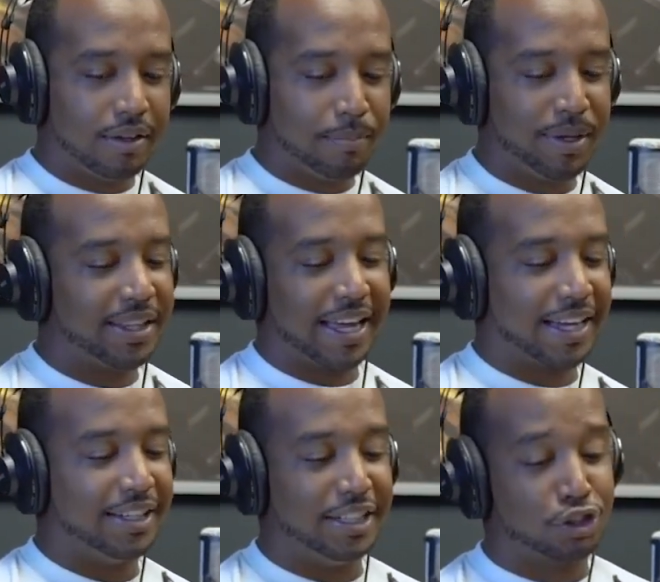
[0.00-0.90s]
be like
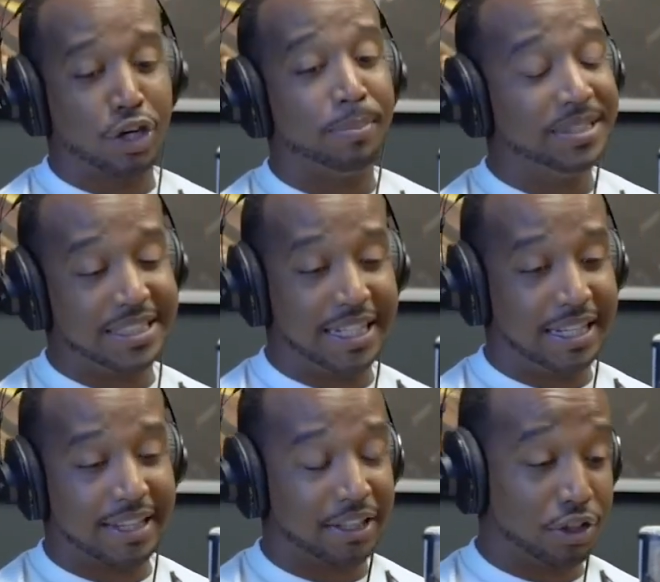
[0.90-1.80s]
a discrepancy
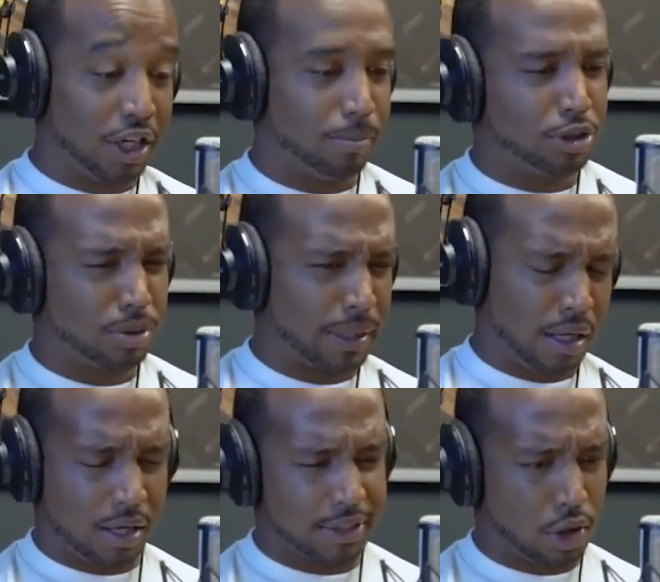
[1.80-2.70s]
in like their numbers. They're like,
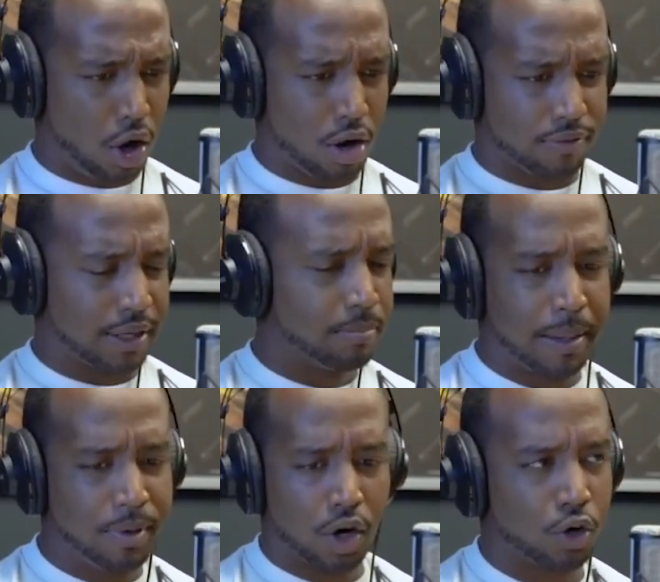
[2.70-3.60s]
huh, it's off. Like
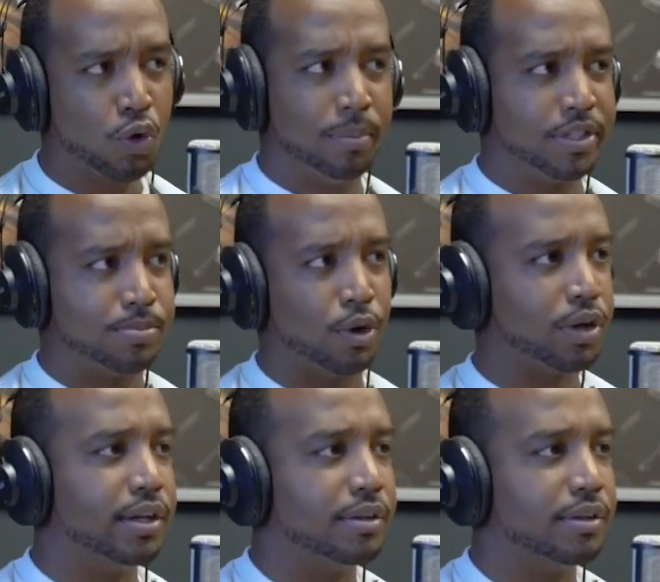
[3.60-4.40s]
maybe our equipment's broken.